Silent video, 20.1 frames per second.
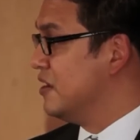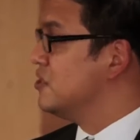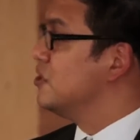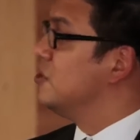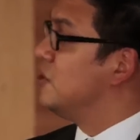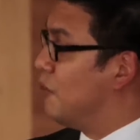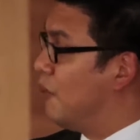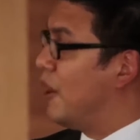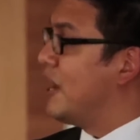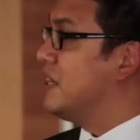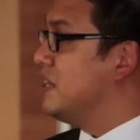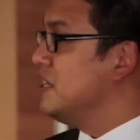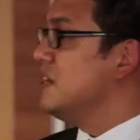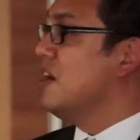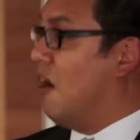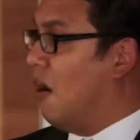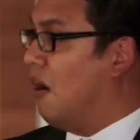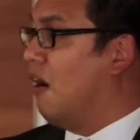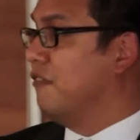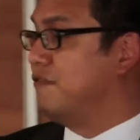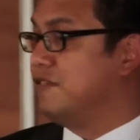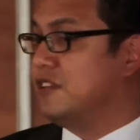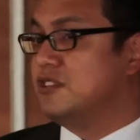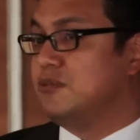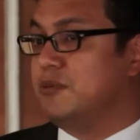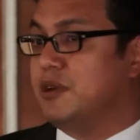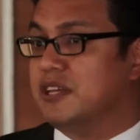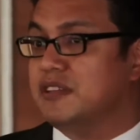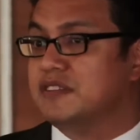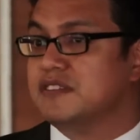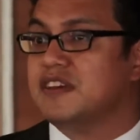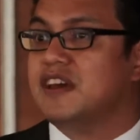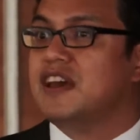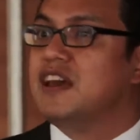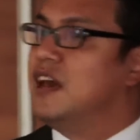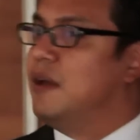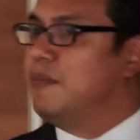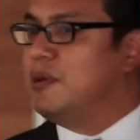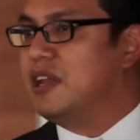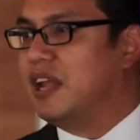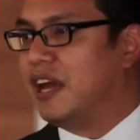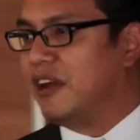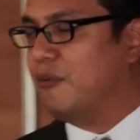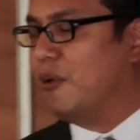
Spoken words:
So directly off the tweets. I mean, like